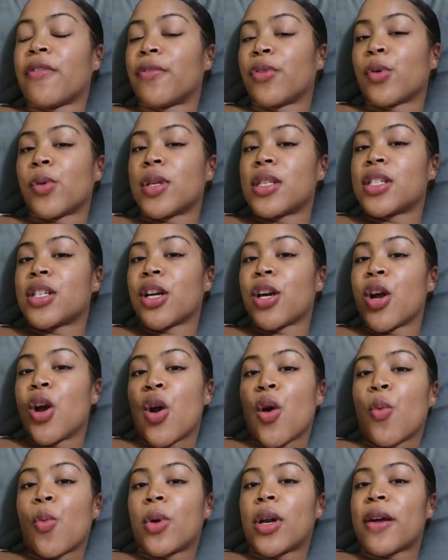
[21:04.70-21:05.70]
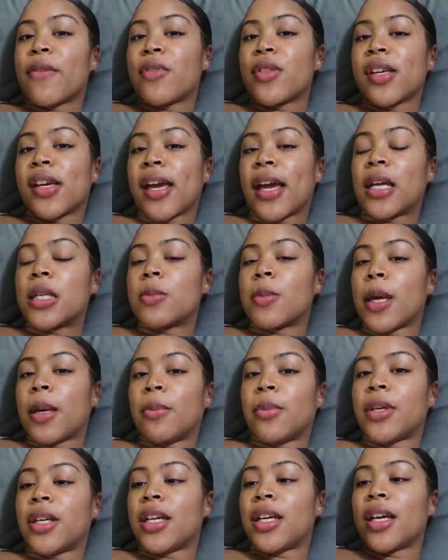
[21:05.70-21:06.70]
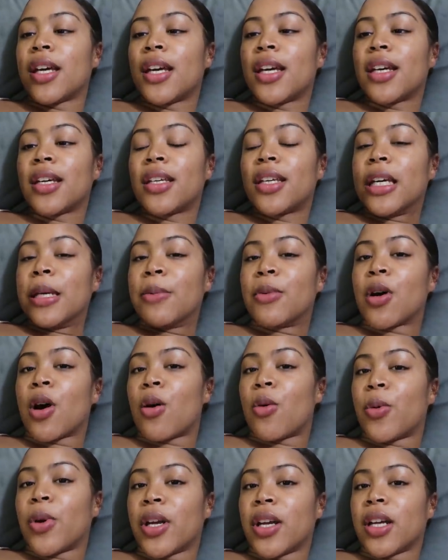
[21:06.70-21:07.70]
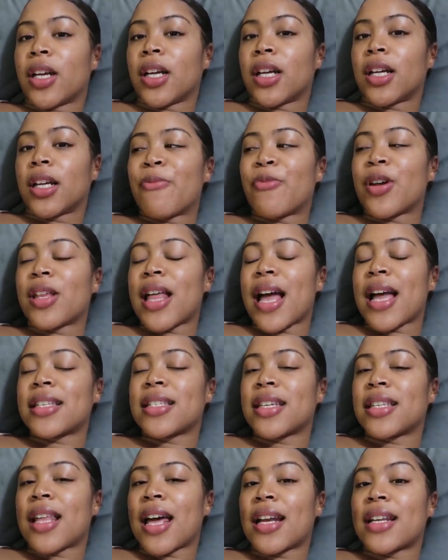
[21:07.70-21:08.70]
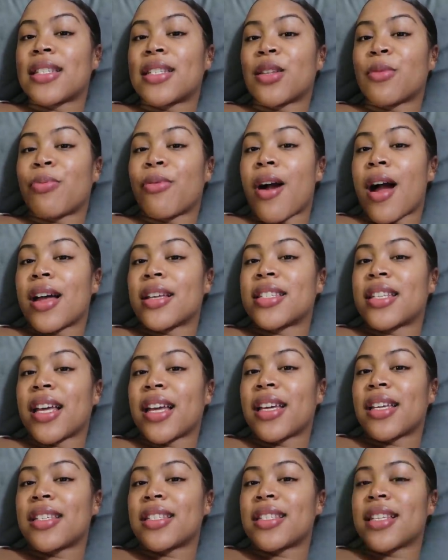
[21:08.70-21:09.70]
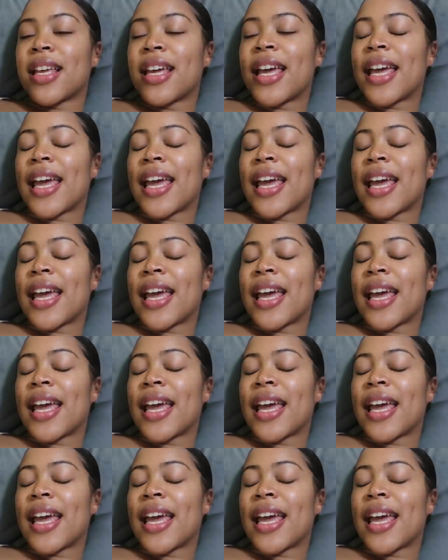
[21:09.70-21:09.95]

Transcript: influencer whatever the case may be keep going i'm realizing that it's the process